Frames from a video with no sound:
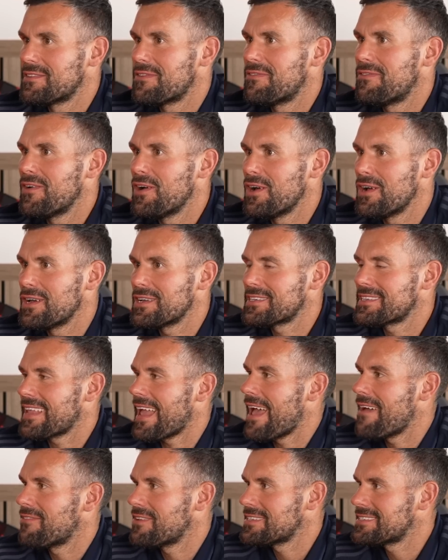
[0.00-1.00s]
first
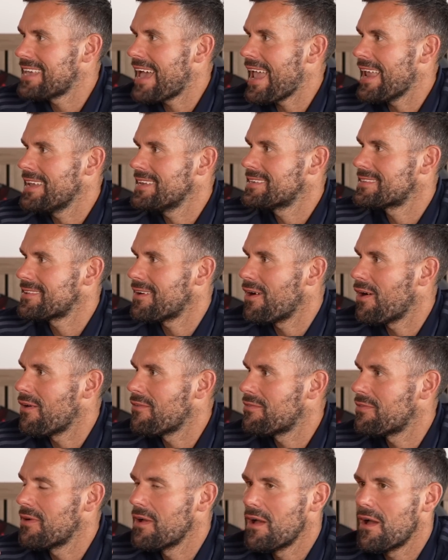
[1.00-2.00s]
ever taste
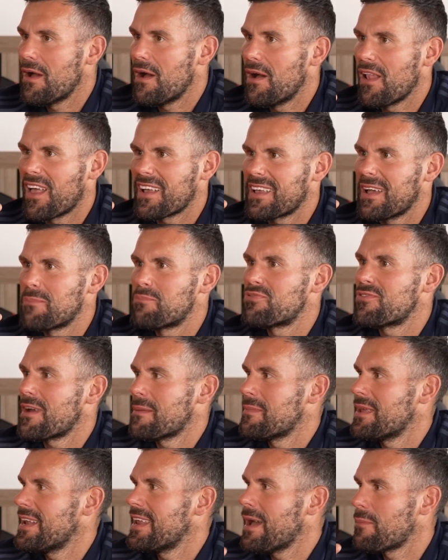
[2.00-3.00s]
of like a
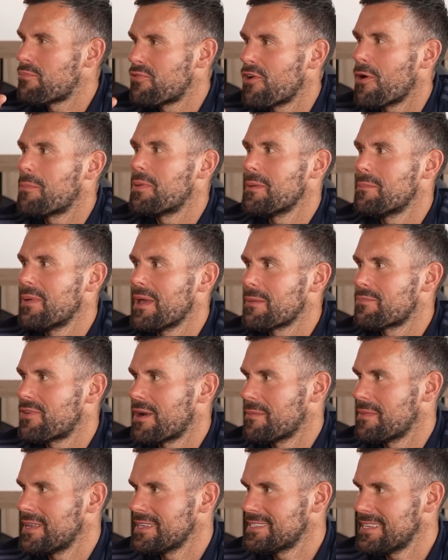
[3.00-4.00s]
proper big
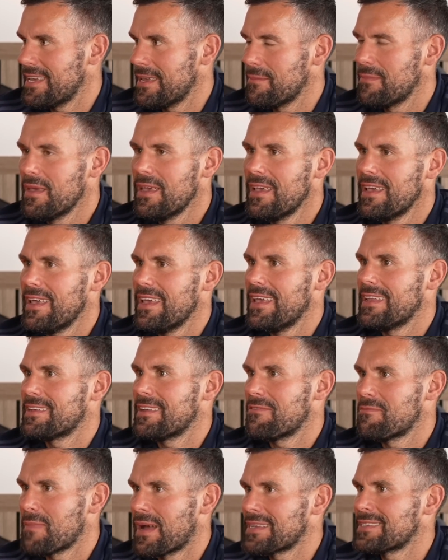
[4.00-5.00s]
Premier League team is
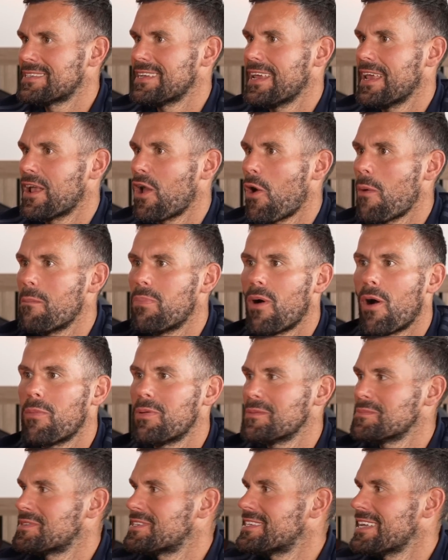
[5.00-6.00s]
if Man City go and pop
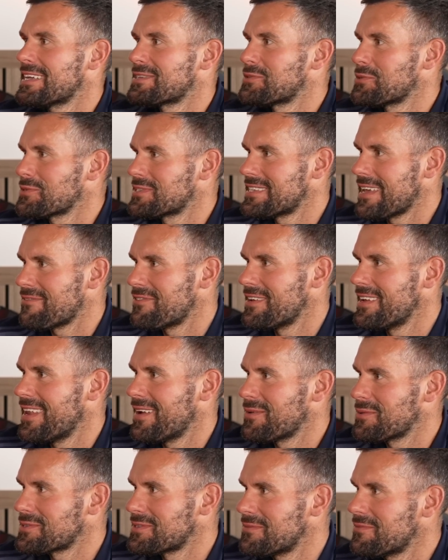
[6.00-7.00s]
them 6 or
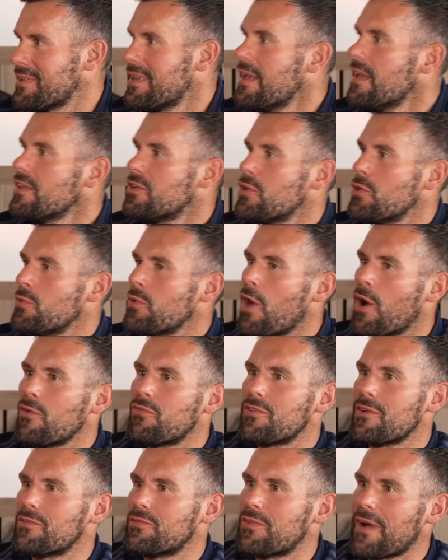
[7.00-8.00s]
7-0 or something. You know
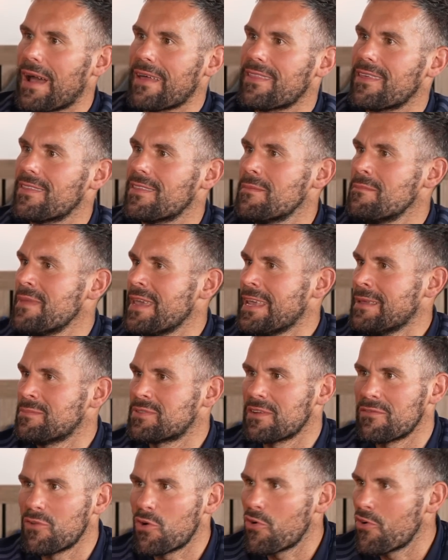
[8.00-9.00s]
for a fact that the memes
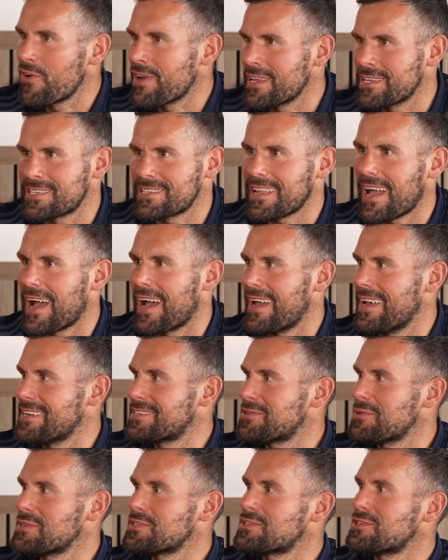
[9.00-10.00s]
have already started.
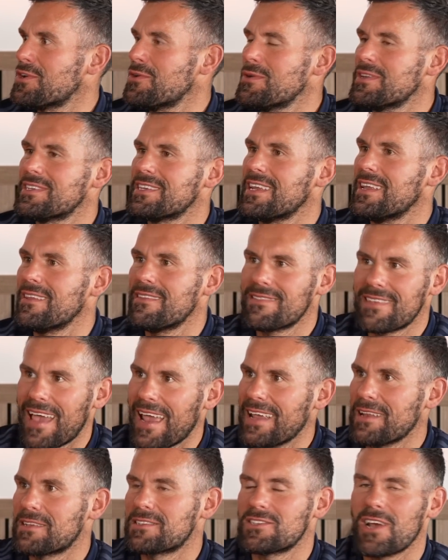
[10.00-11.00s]
So as soon as he
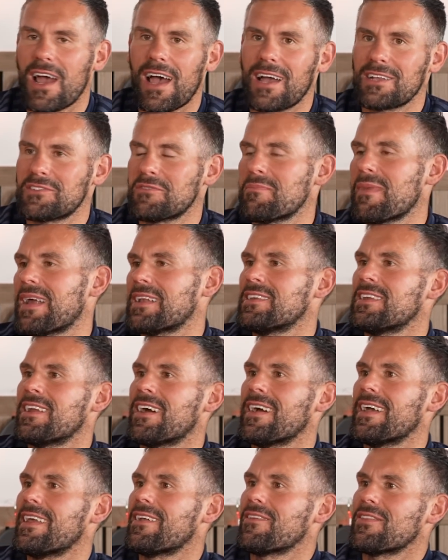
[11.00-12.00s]
takes charge of Man
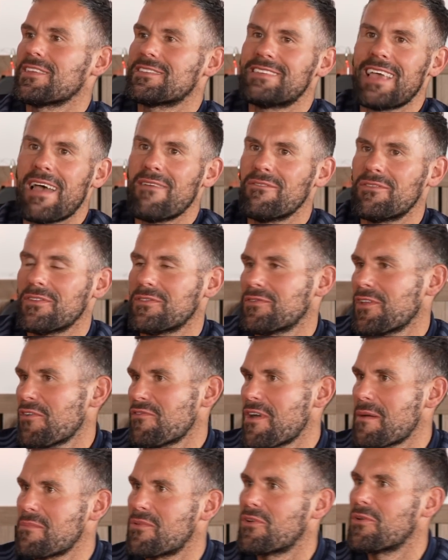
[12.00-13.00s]
United on the 10th of
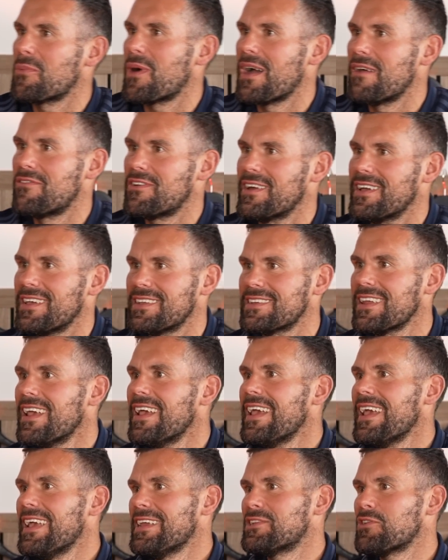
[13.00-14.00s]
November or whatever it is,
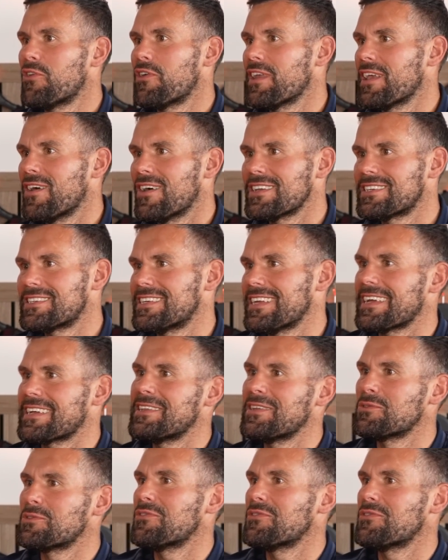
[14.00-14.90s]
he's already got a 6-0